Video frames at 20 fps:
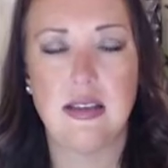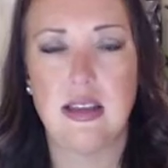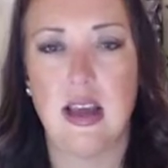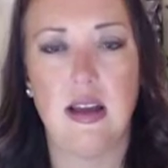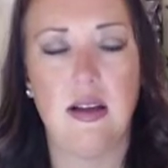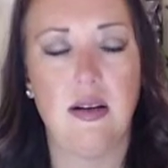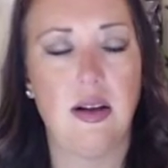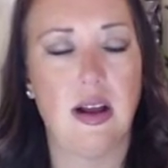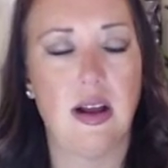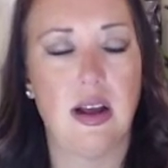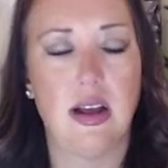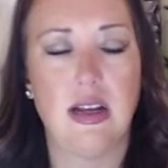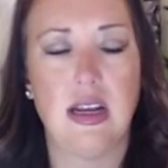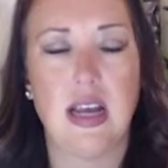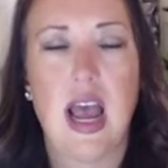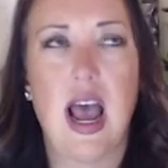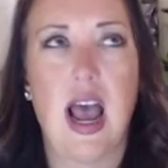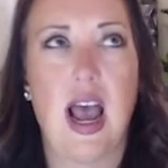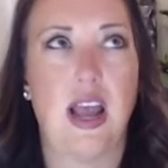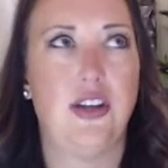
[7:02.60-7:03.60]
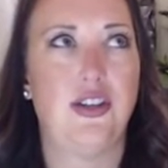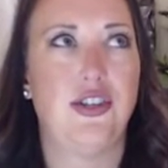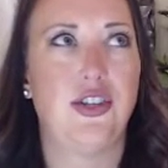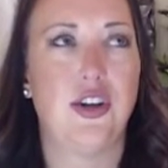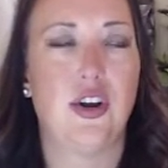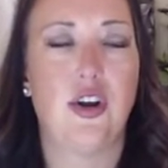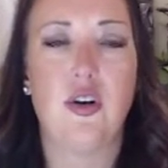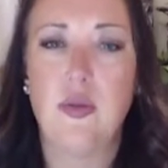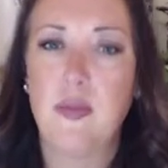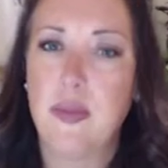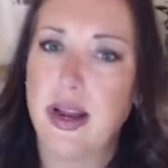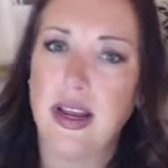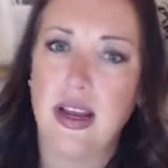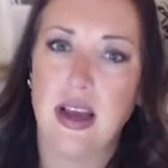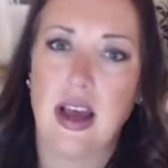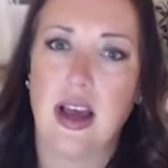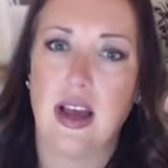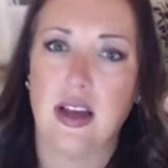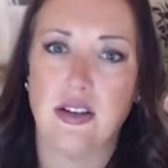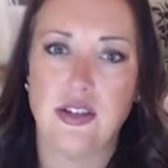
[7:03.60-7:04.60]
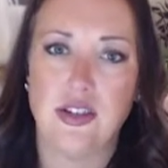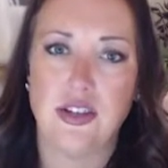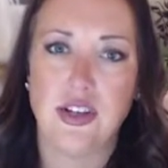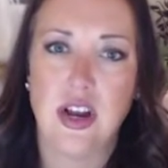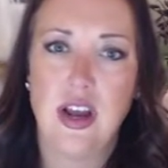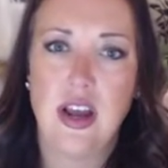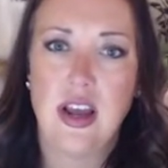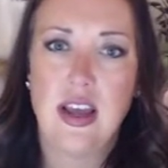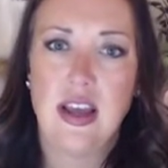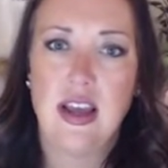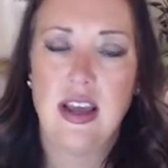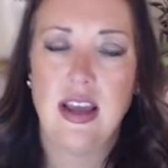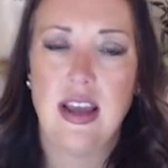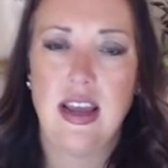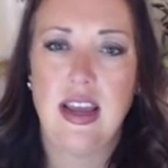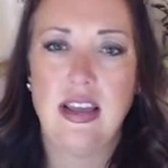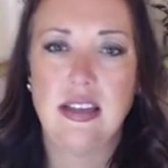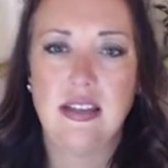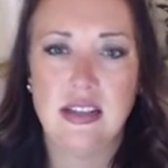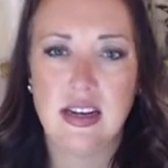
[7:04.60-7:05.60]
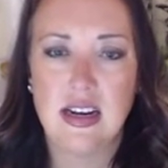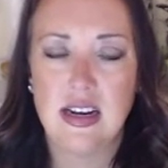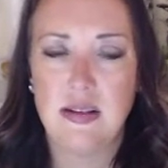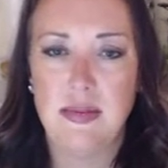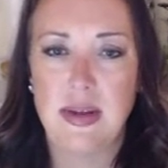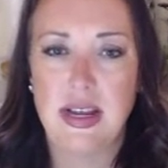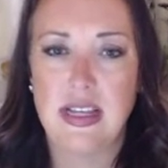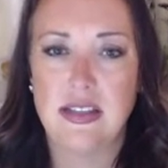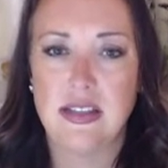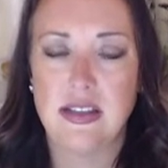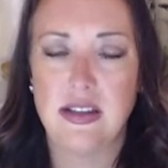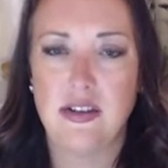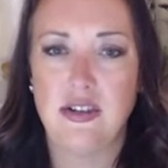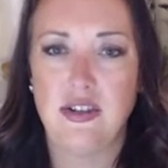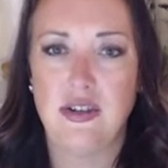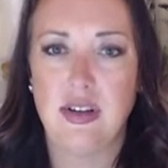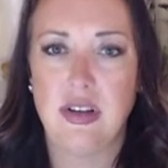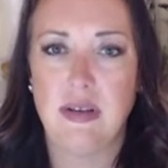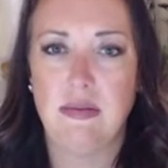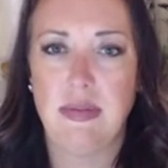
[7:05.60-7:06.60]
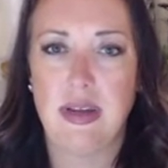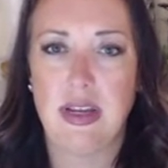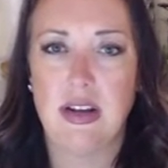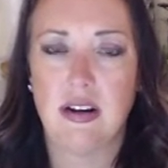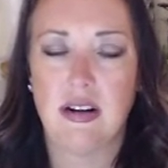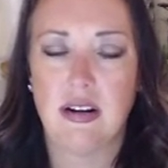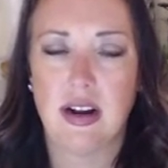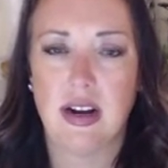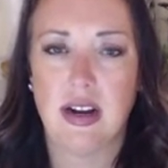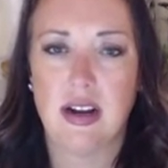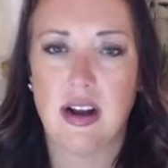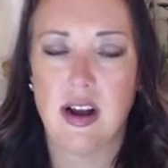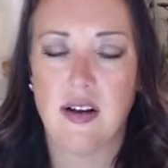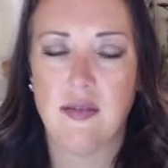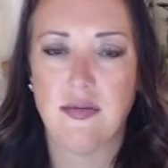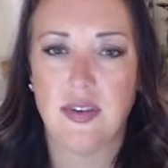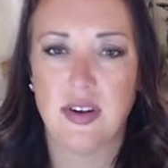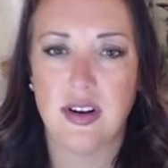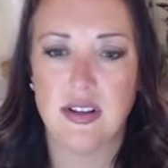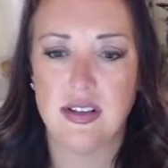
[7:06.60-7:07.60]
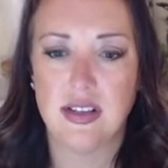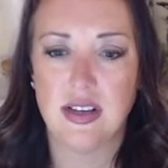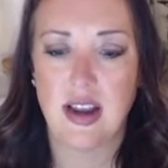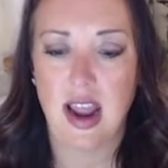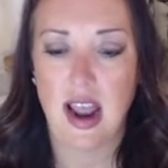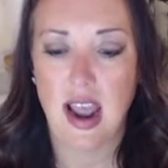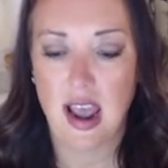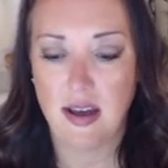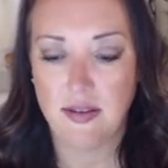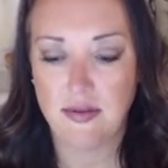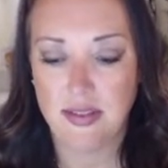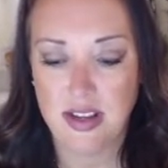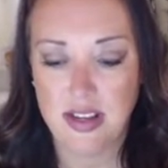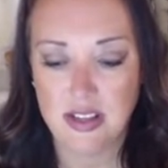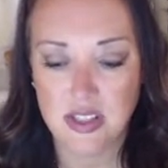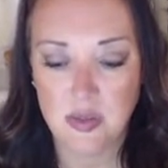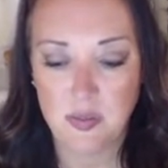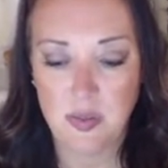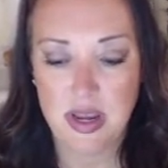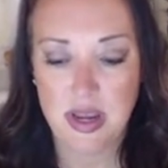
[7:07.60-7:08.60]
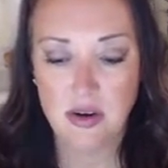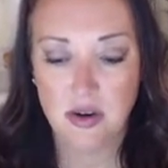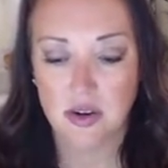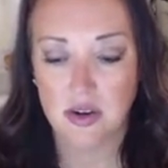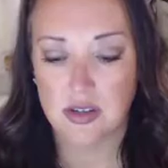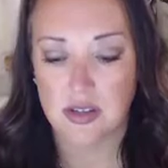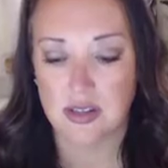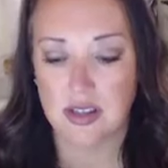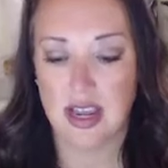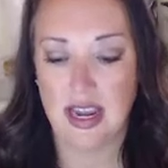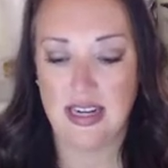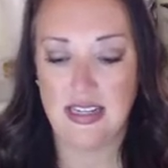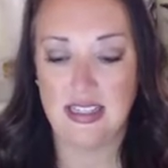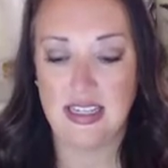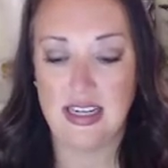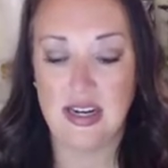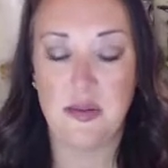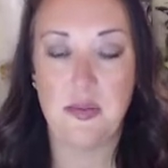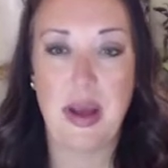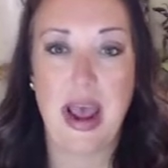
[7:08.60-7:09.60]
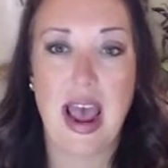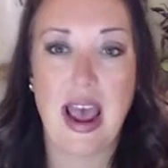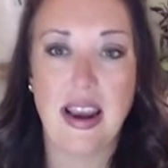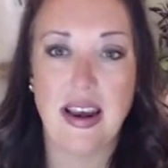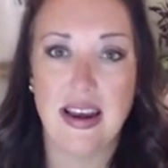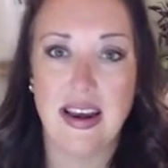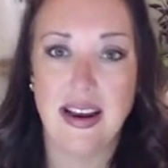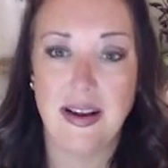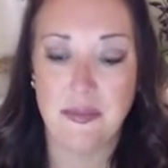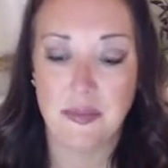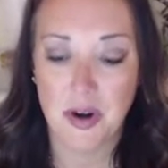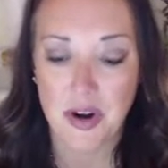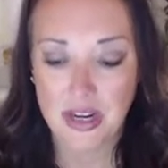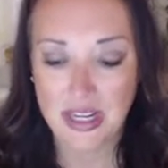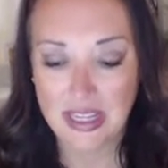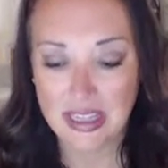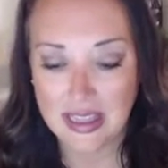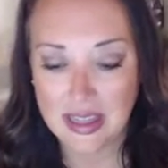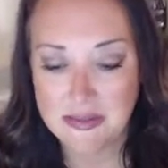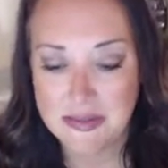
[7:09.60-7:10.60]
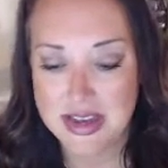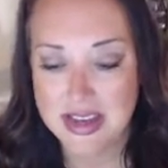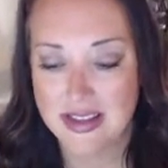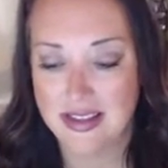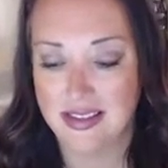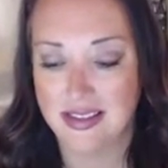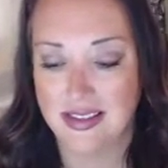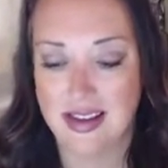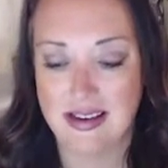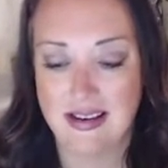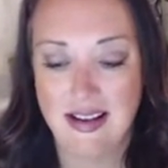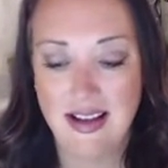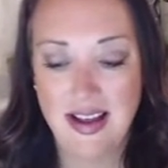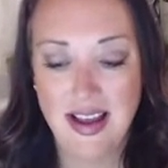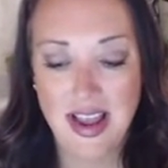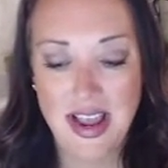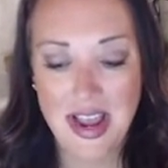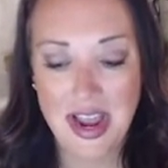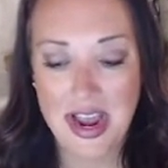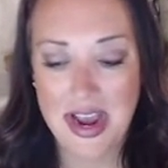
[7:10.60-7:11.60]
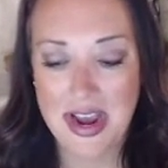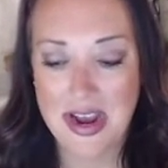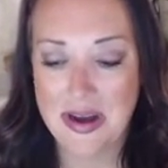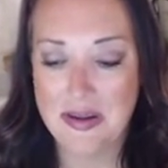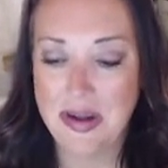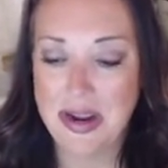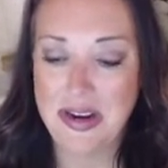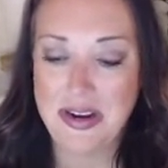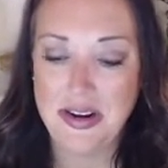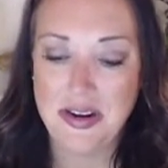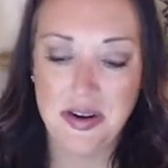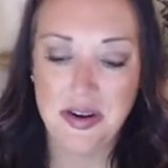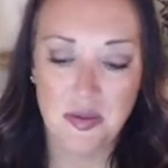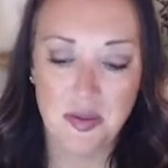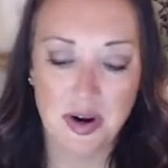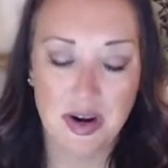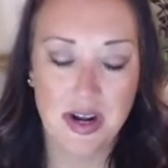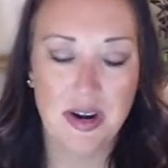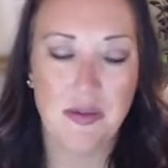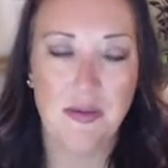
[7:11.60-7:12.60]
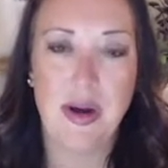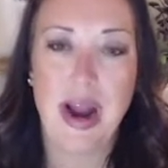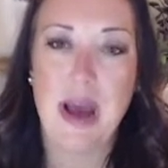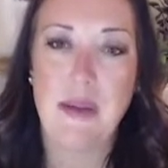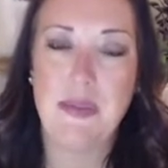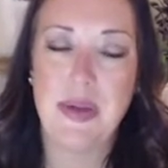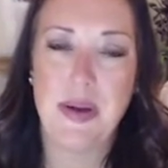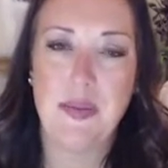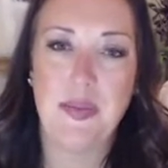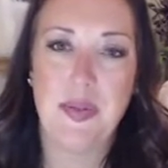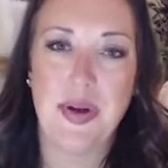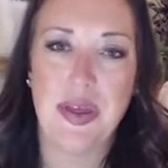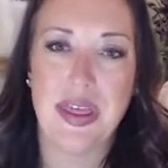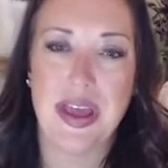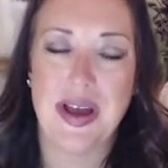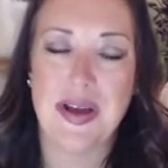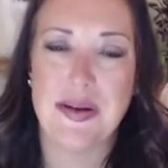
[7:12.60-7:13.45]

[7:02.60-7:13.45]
that, gosh, oh my gosh, isn't it amazing that you can be here at a conference and have these speakers like Dina Patton and Marky Lemons and we're going to wrap up with